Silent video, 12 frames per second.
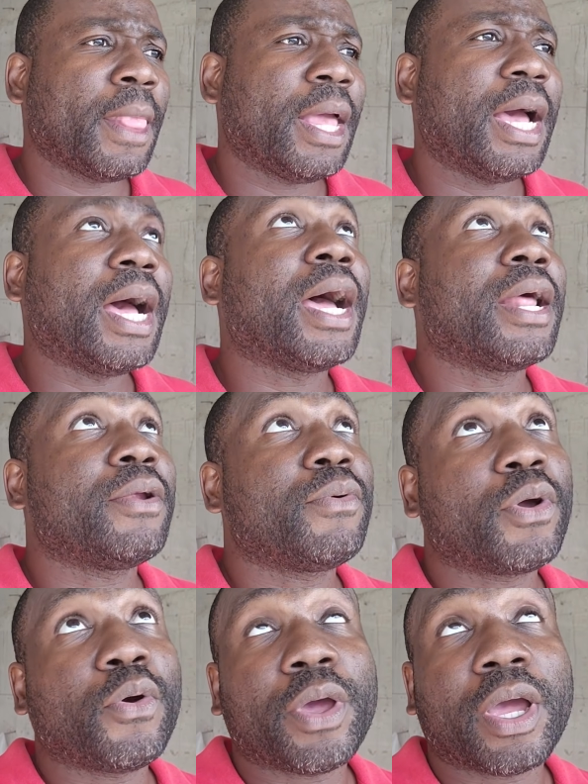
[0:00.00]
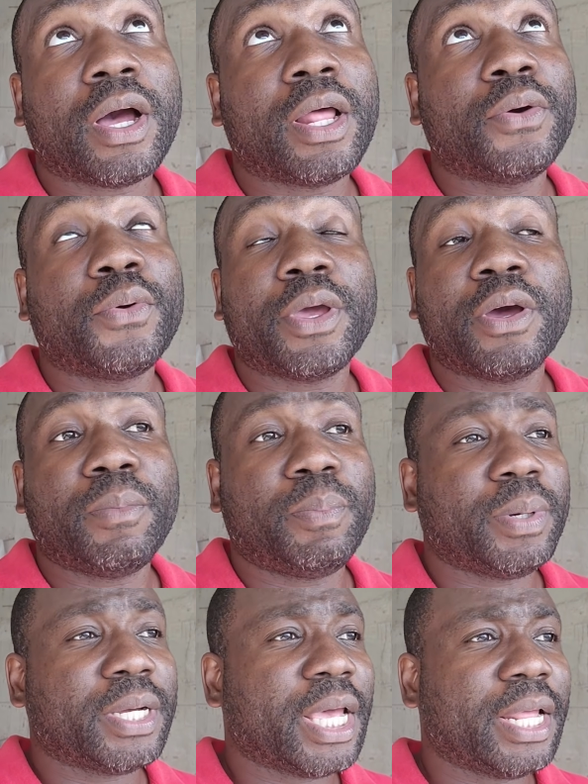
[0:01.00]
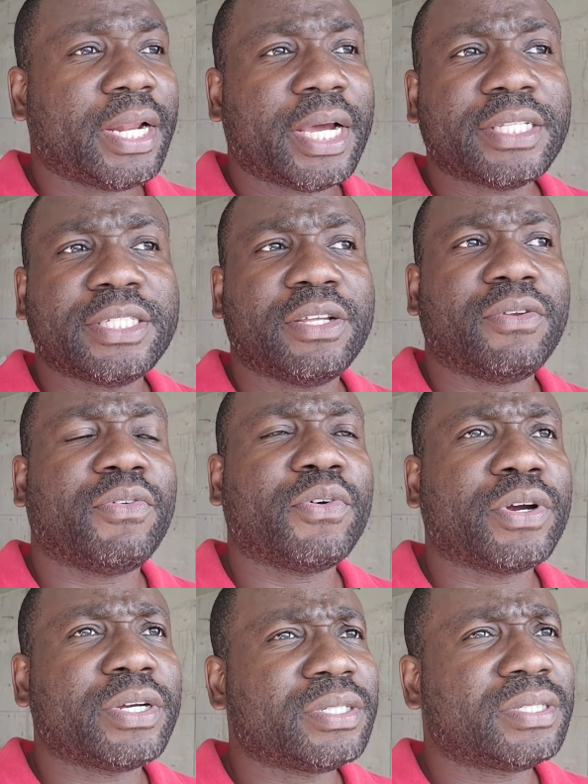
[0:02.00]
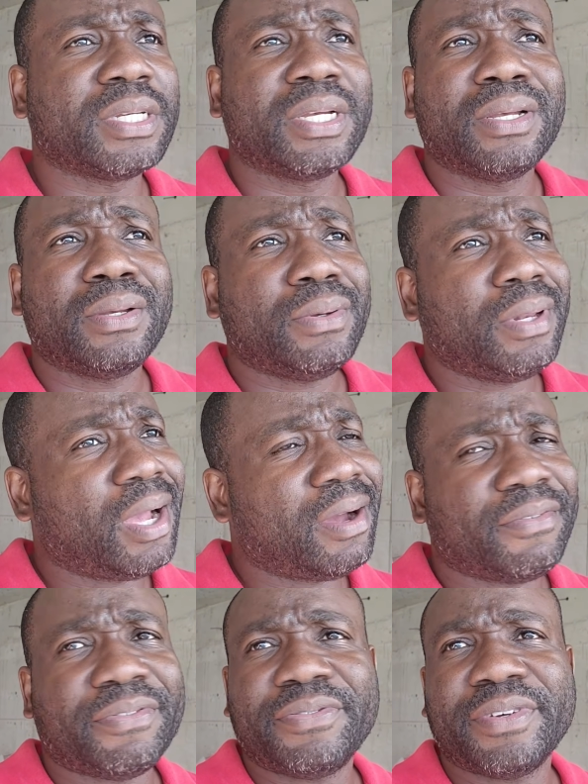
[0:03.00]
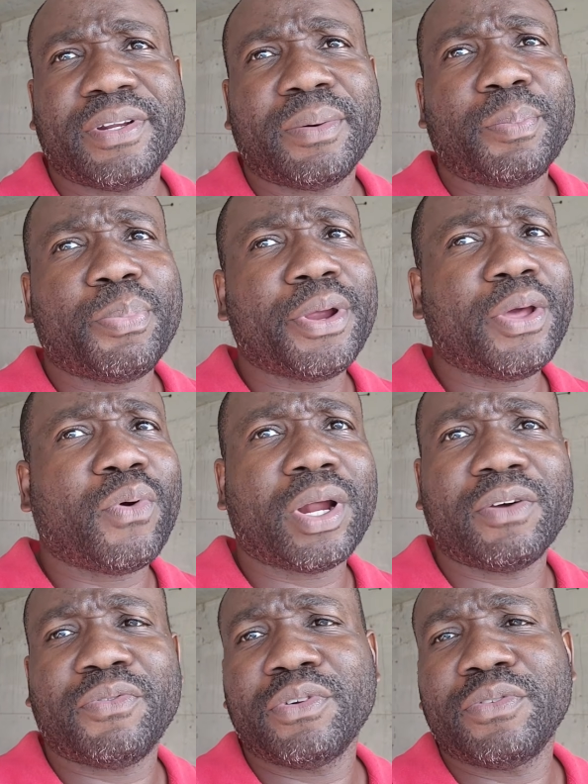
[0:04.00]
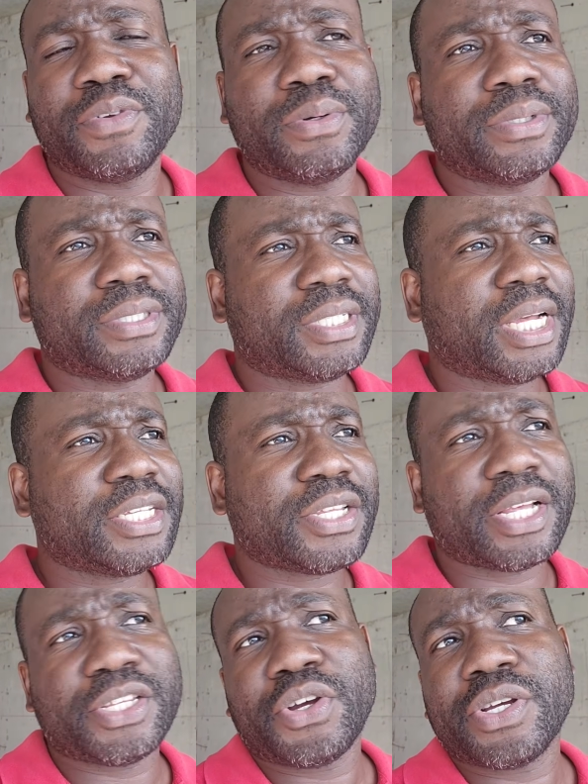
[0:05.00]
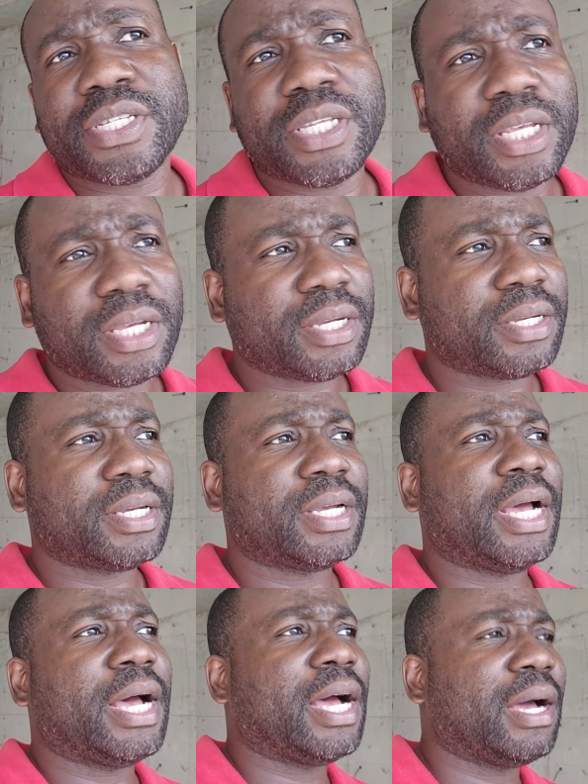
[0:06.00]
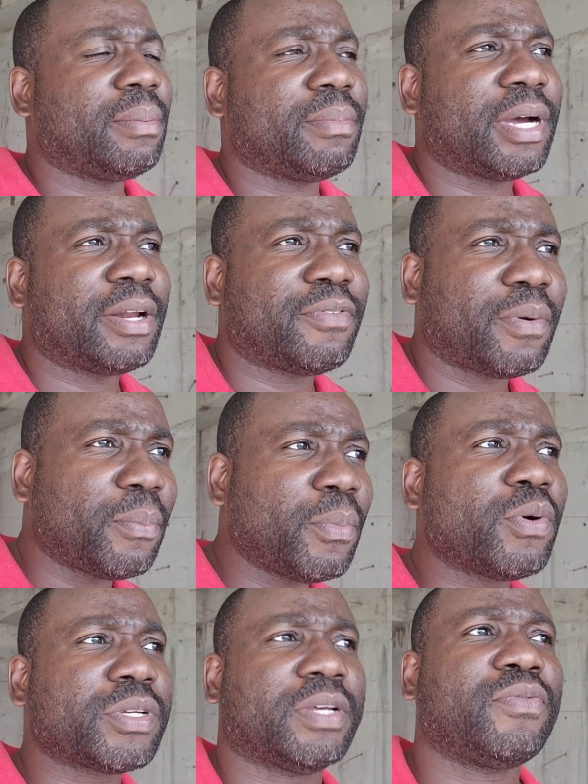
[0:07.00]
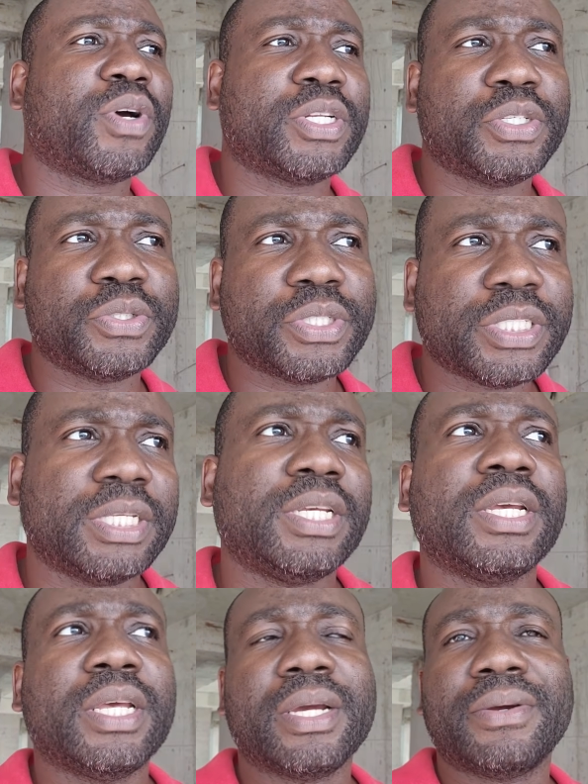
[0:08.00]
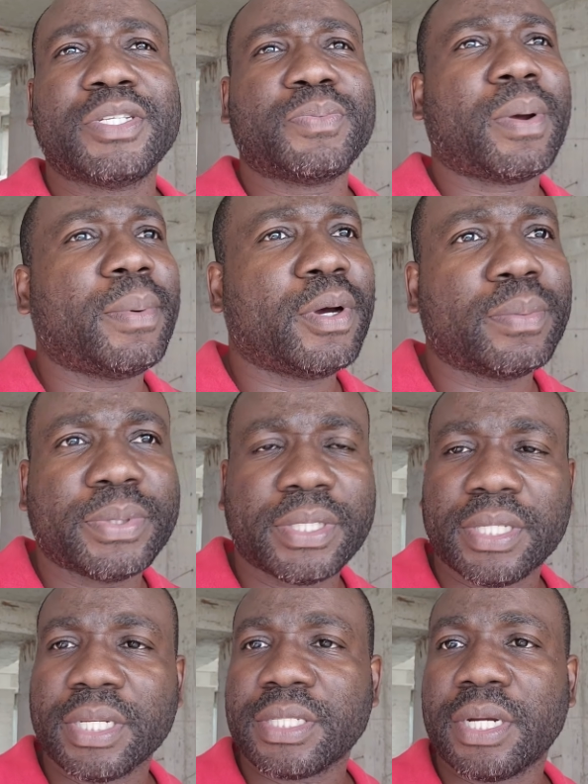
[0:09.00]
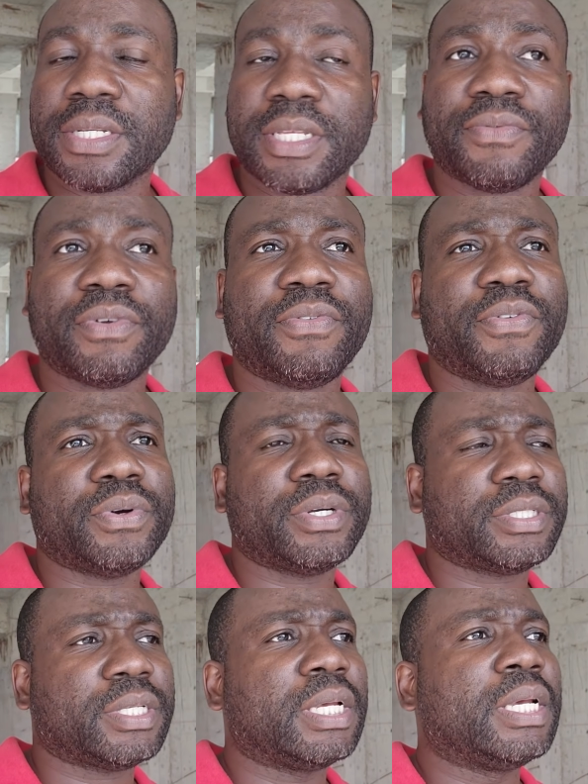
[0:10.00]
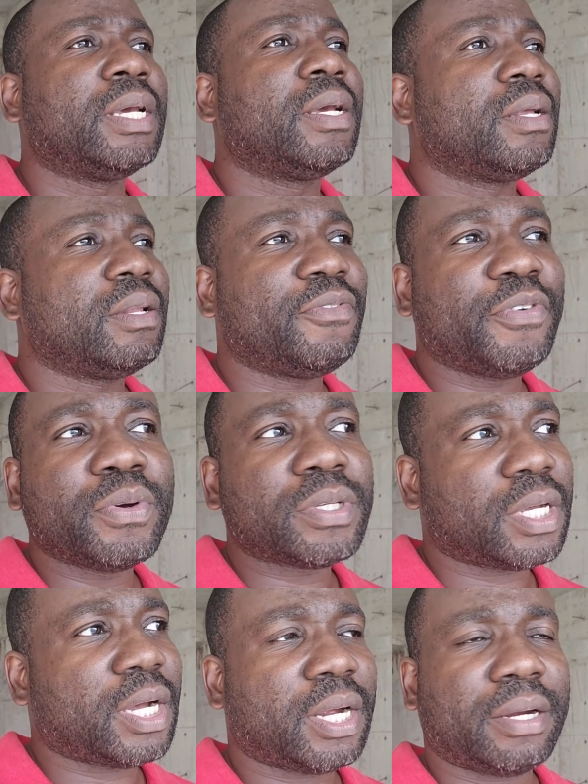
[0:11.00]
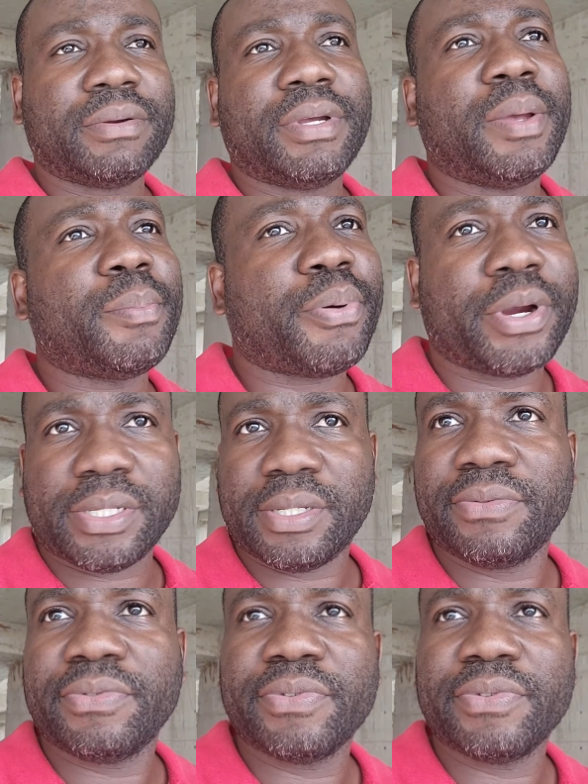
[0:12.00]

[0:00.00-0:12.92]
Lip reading: And we're going all the way up. Again, 19 floors. You have pretty wonderful views. As you're seeing, and for most of what you'll see here is probably up to 6 or 7 floors. The views are impressive.